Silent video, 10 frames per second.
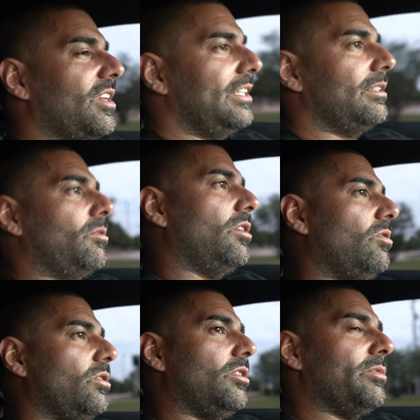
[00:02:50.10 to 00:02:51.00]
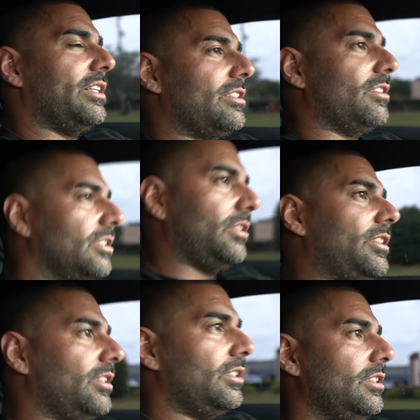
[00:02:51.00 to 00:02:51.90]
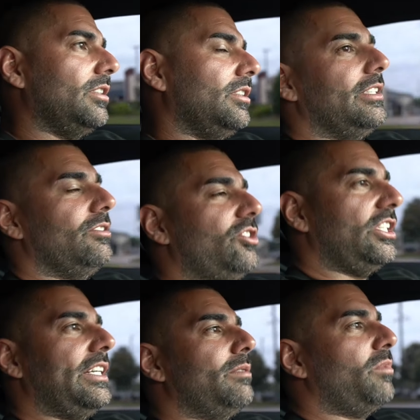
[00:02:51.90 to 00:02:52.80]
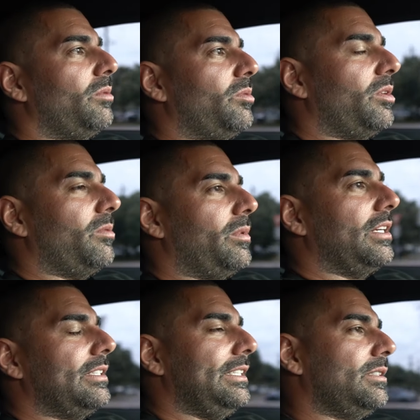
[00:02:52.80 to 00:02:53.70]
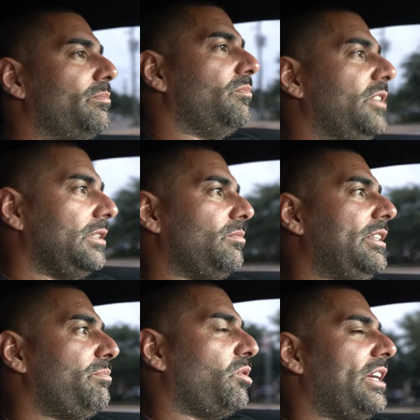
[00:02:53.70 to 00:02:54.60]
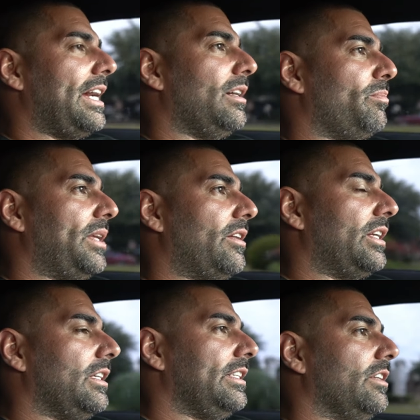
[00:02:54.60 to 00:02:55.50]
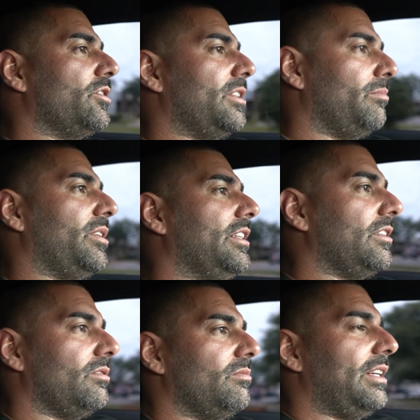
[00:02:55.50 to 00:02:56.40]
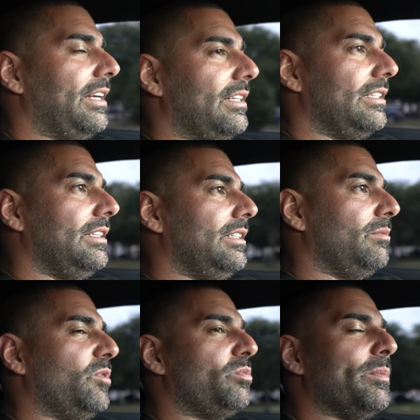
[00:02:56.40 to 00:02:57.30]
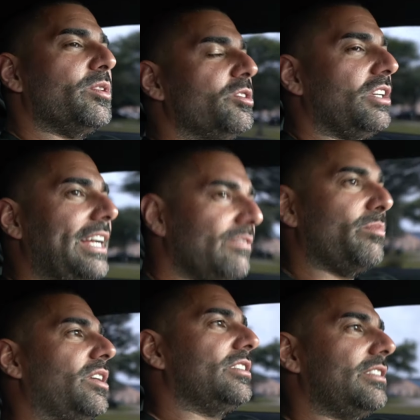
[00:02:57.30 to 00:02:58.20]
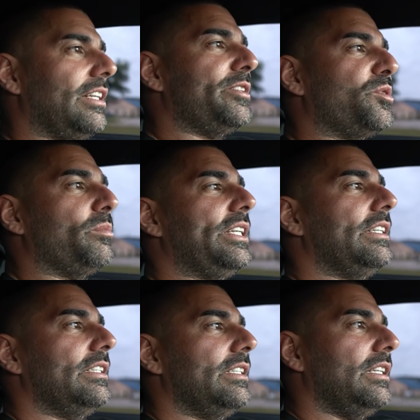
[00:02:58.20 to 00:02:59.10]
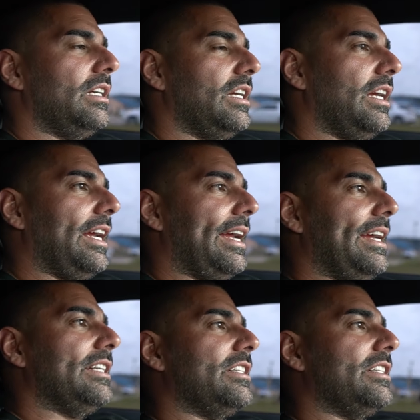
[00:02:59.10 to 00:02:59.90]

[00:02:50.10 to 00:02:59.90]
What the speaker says: Said, well, hold on, we got to talk to the GM, blah blah blah blah blah, because he's pretty high up there at the dealership, but most people usually have a boss unless you're me. And